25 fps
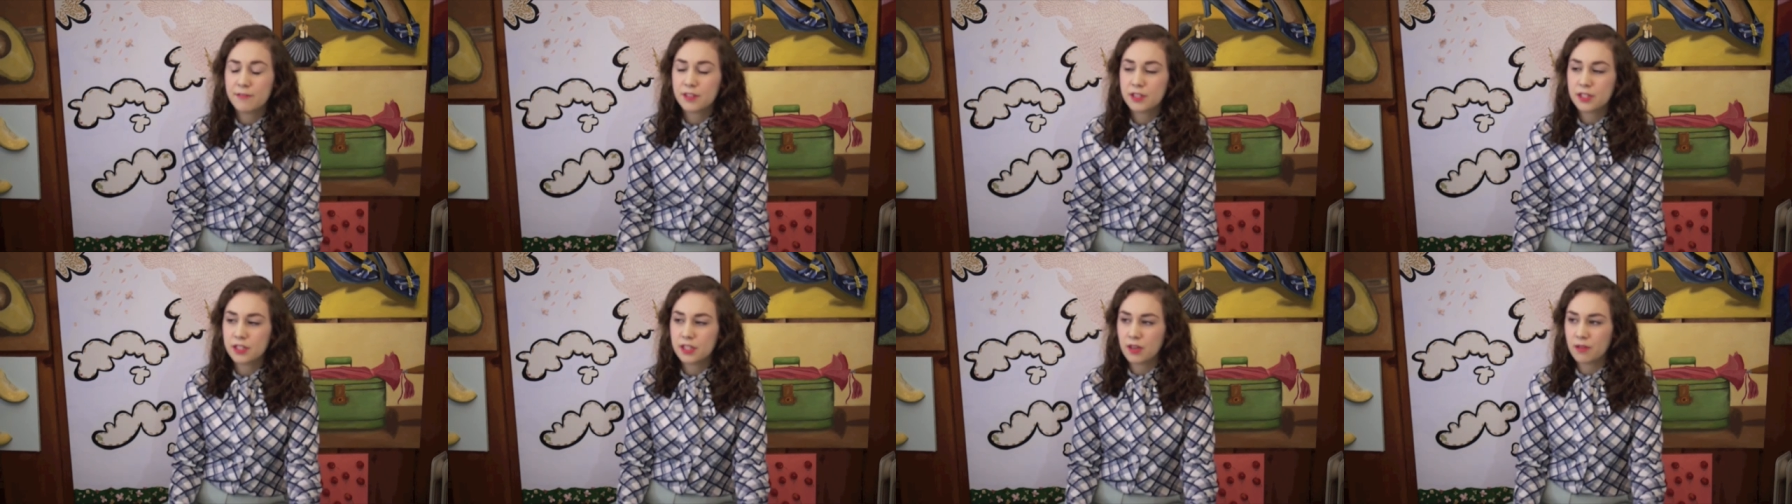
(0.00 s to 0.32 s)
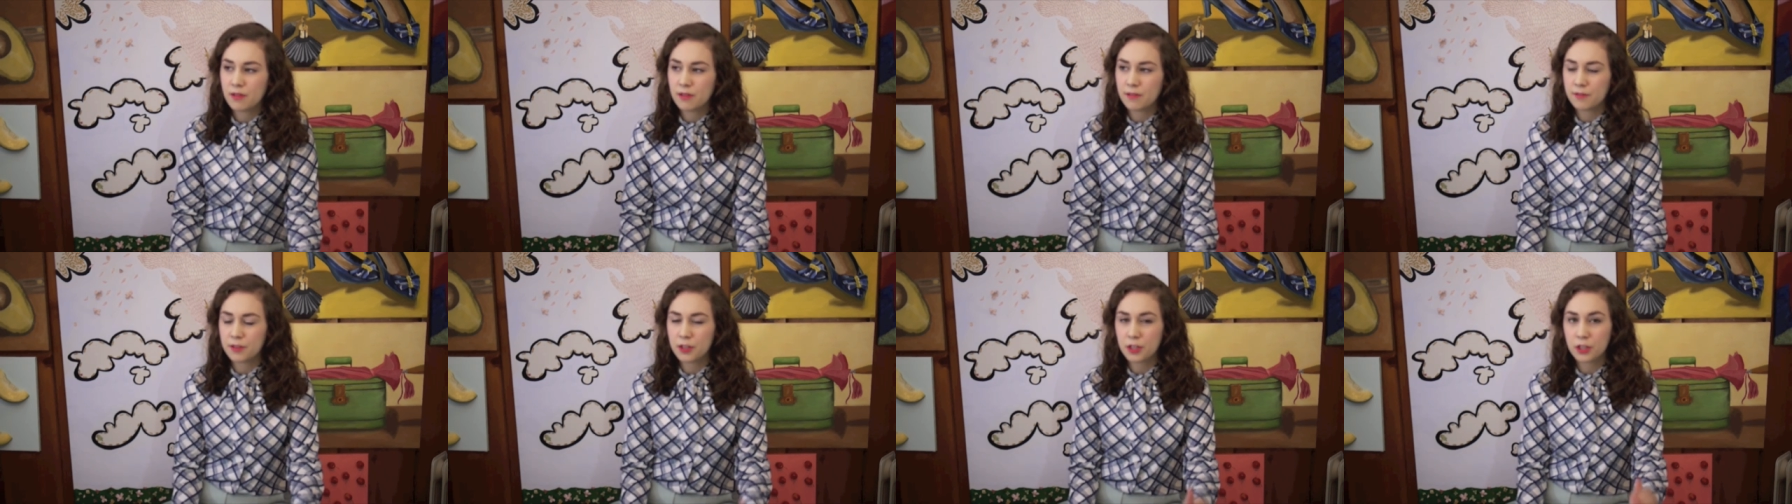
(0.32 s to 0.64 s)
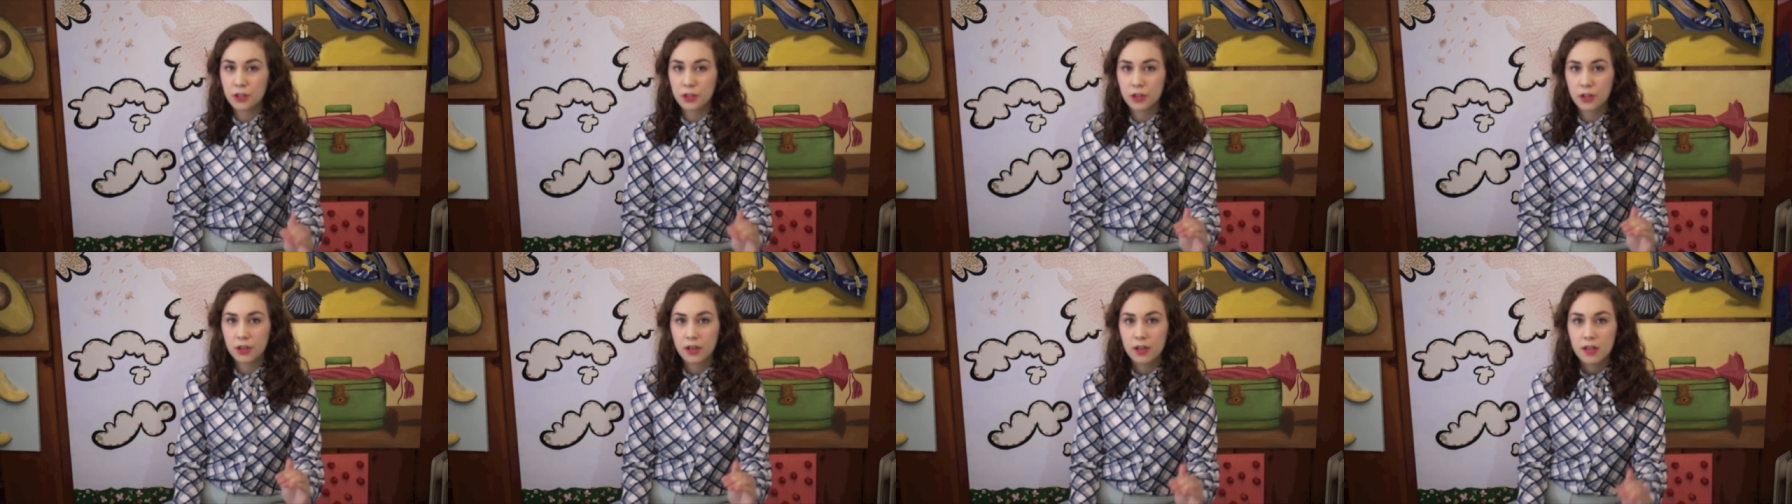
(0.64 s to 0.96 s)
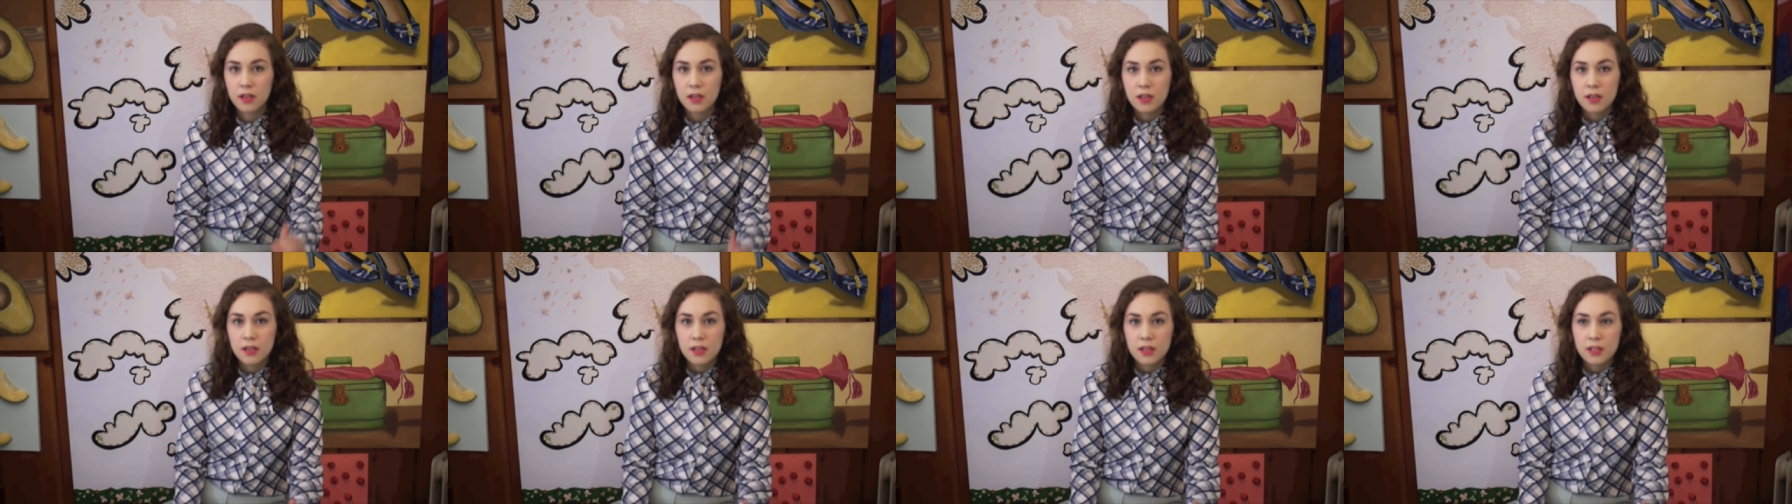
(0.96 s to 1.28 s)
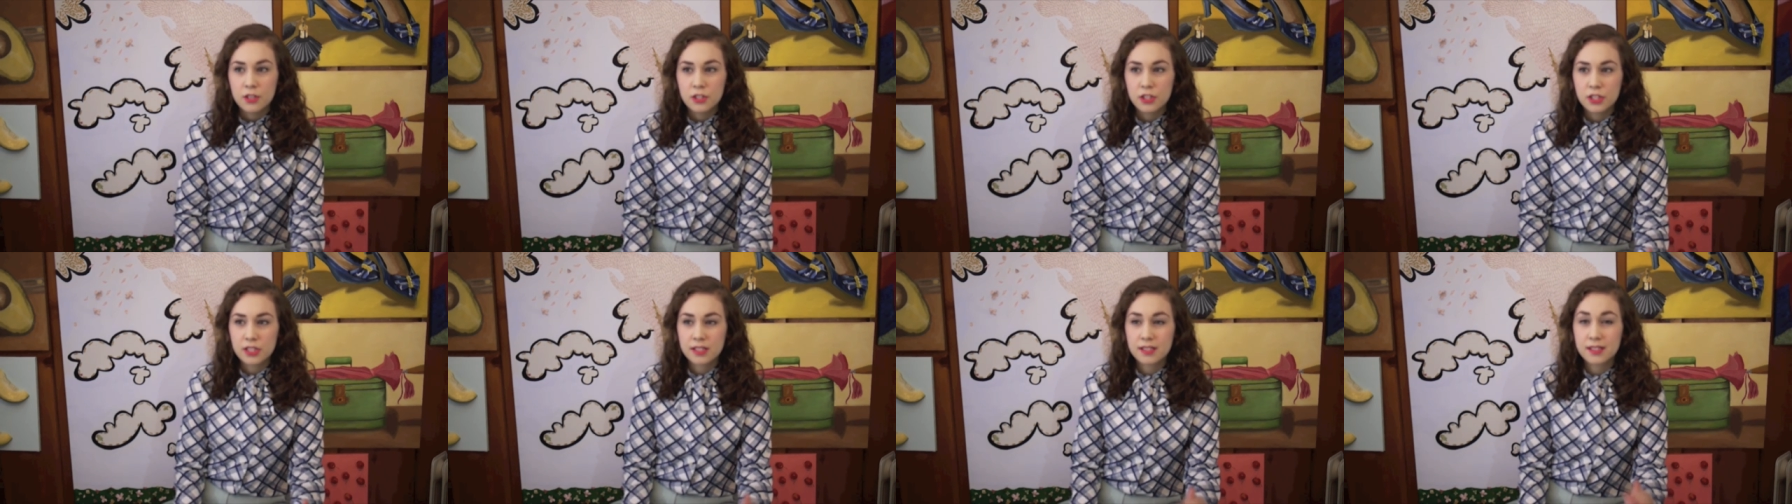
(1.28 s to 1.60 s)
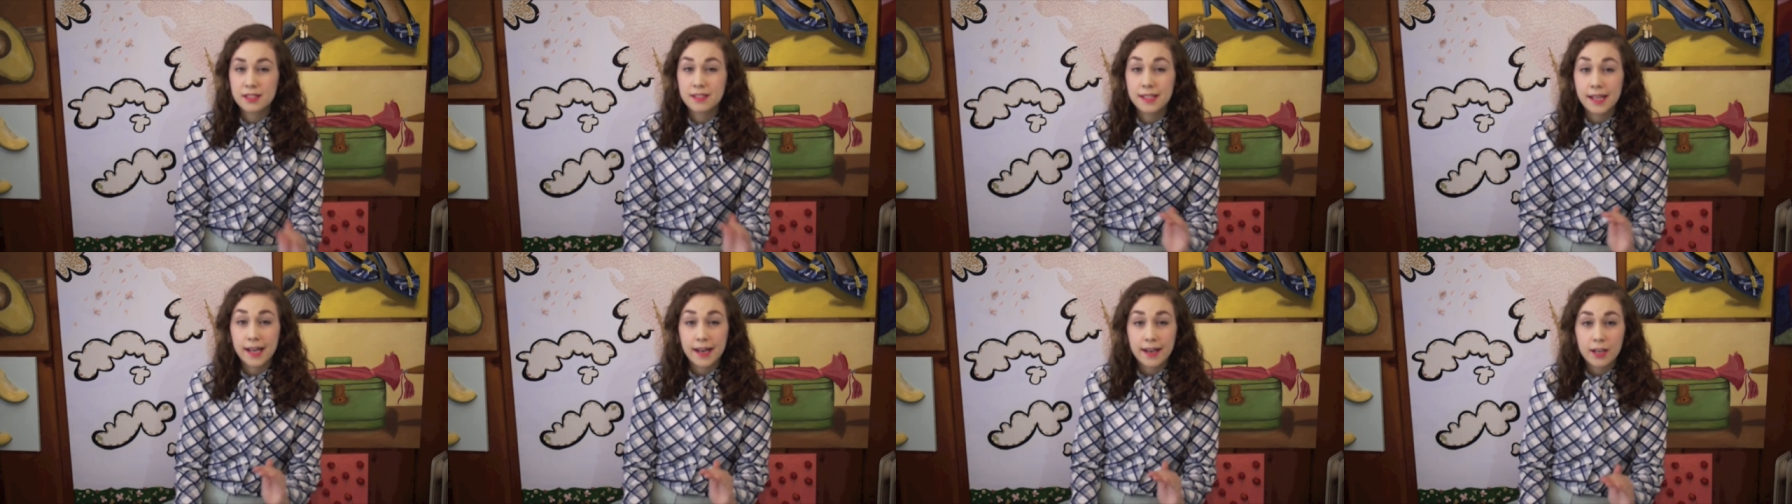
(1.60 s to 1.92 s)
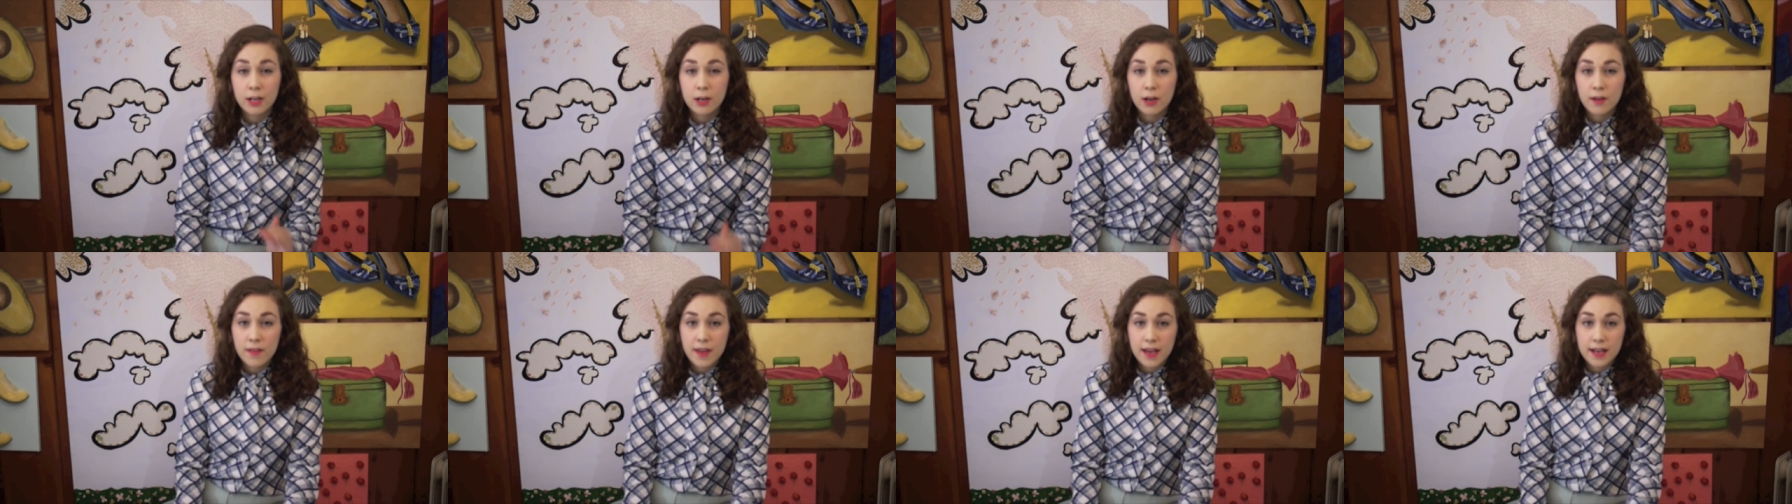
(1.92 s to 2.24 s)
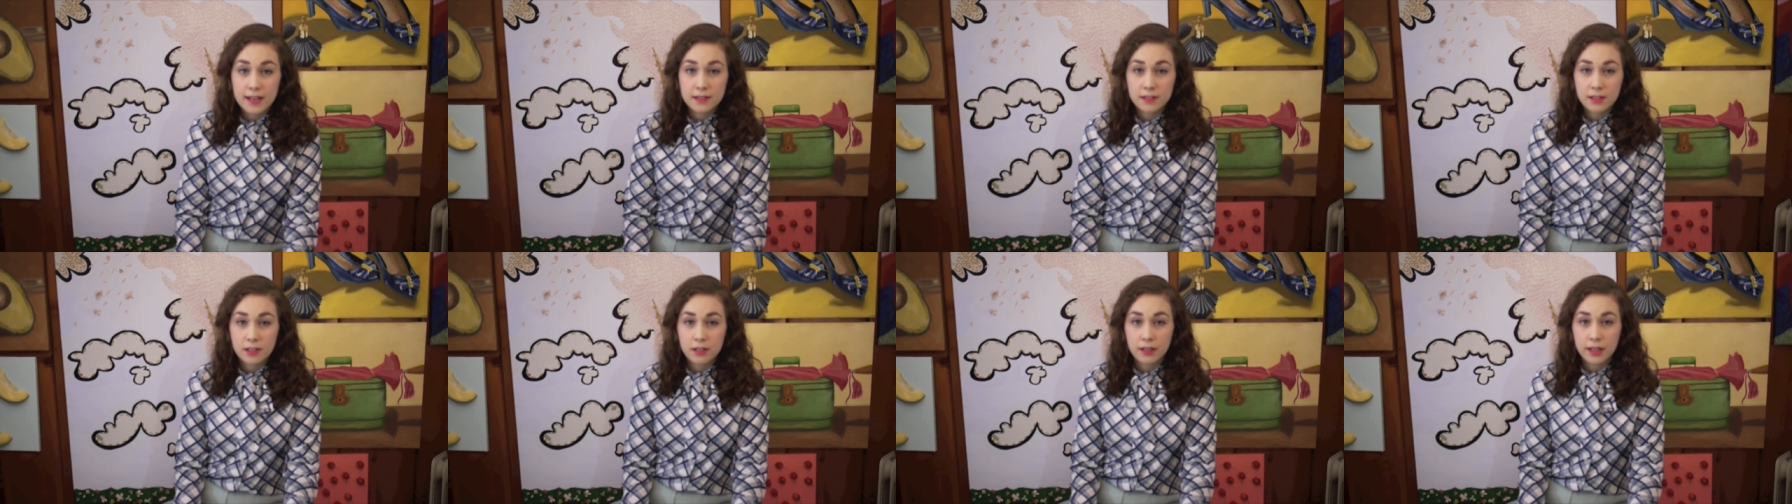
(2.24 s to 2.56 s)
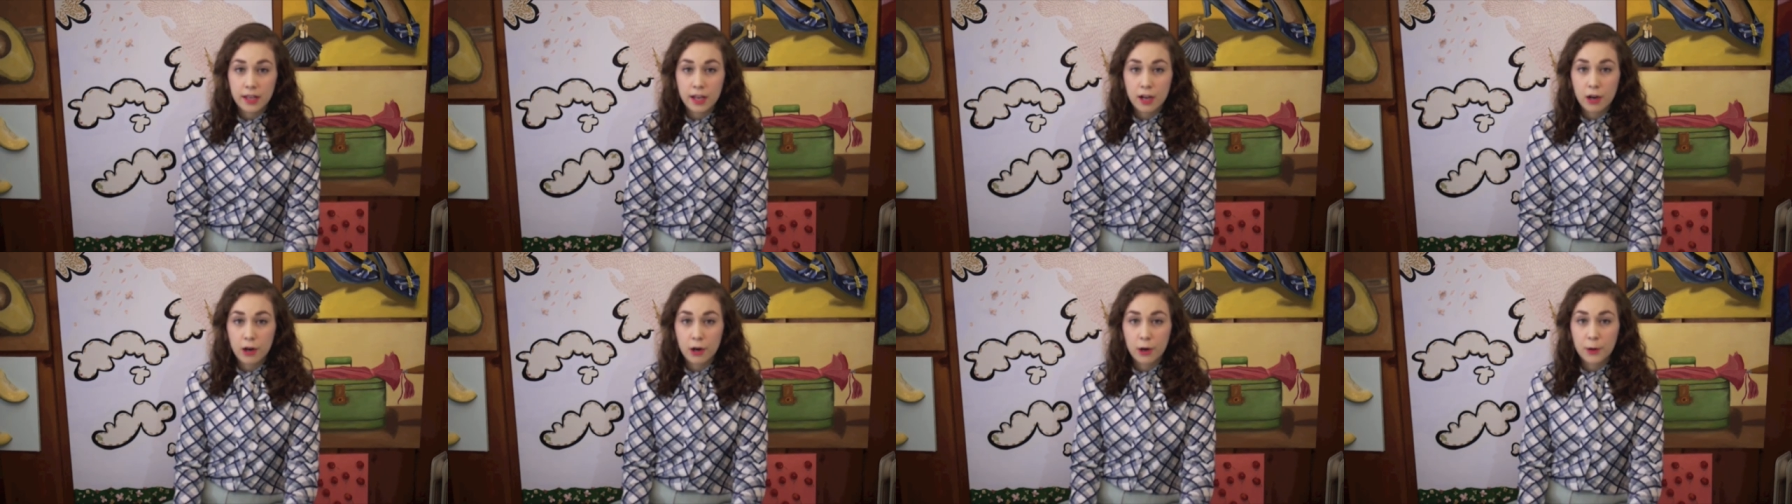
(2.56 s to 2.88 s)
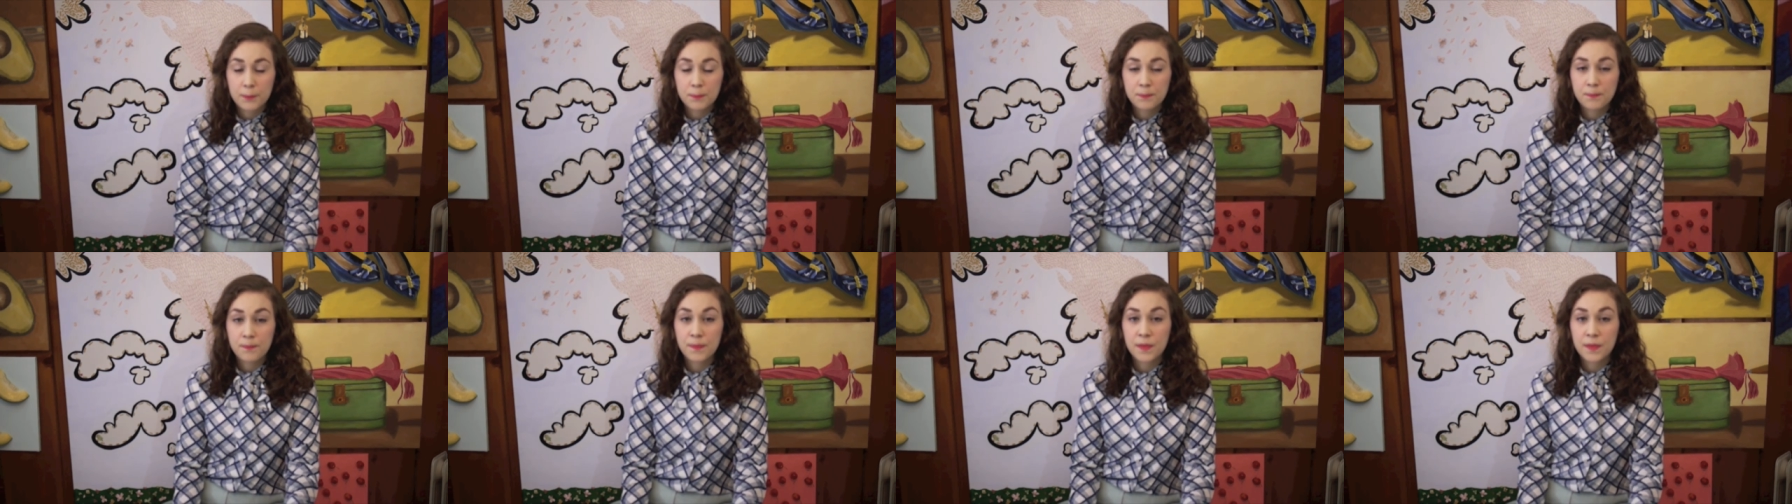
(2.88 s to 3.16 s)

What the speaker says: So if you're just standing on the escalator,